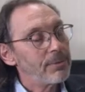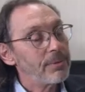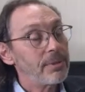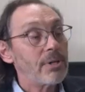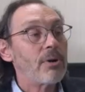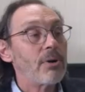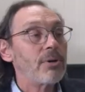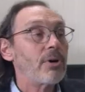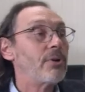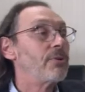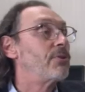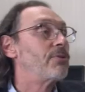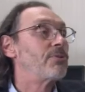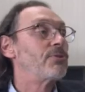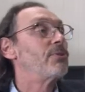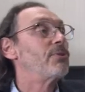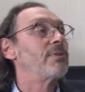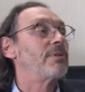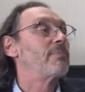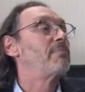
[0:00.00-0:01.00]
No, you're
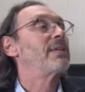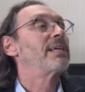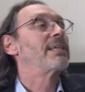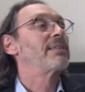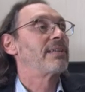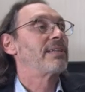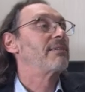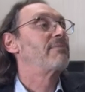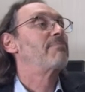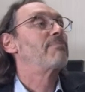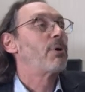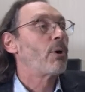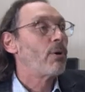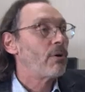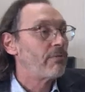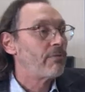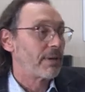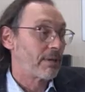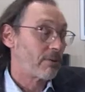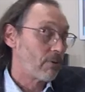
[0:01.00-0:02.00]
doing the blink thing
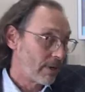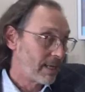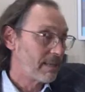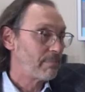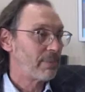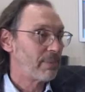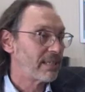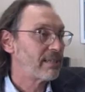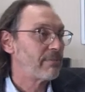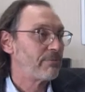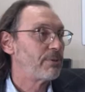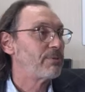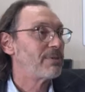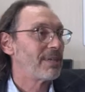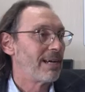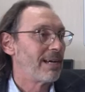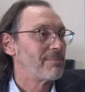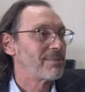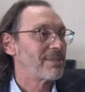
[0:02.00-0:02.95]
perfect. Go ahead and blink a few times,